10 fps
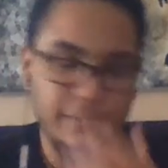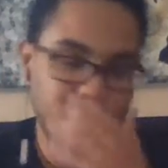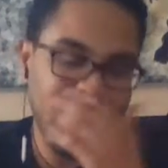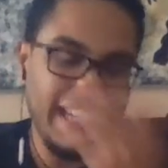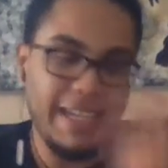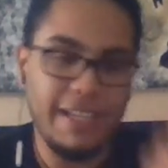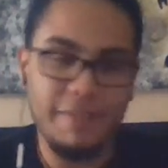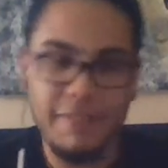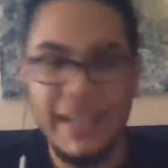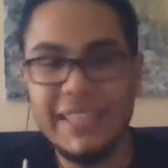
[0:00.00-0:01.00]
he
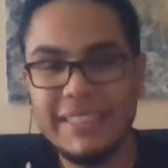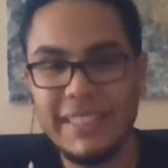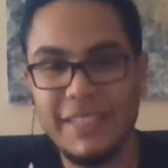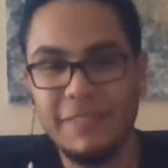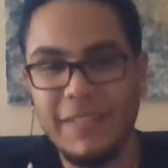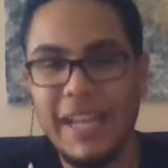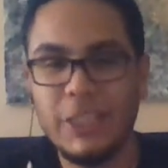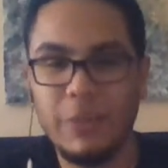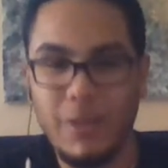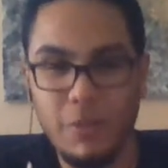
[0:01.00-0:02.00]
confides in Kid
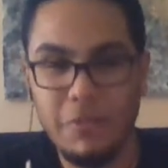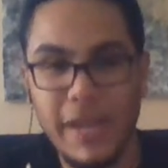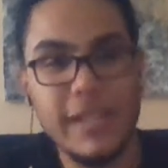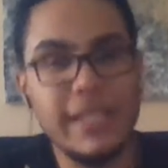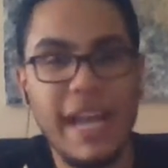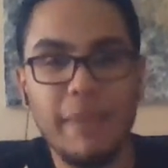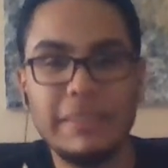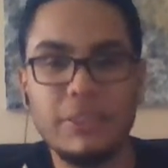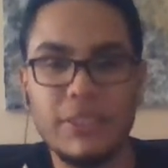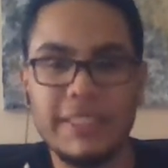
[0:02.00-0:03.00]
Flash about what finally
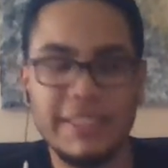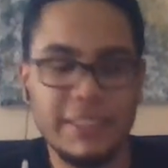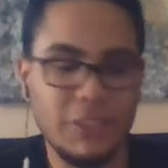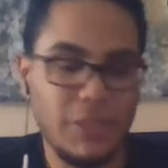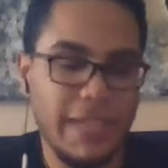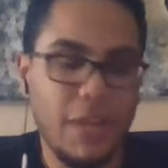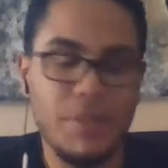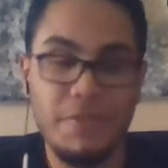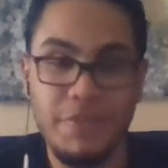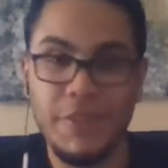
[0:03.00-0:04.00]
happened to his sister and how
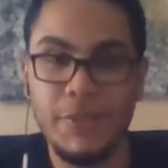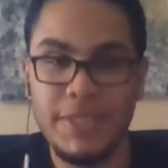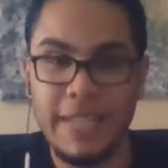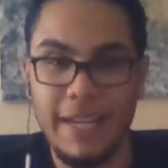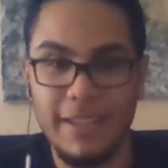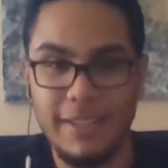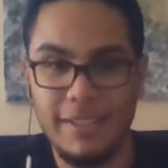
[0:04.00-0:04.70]
he feels that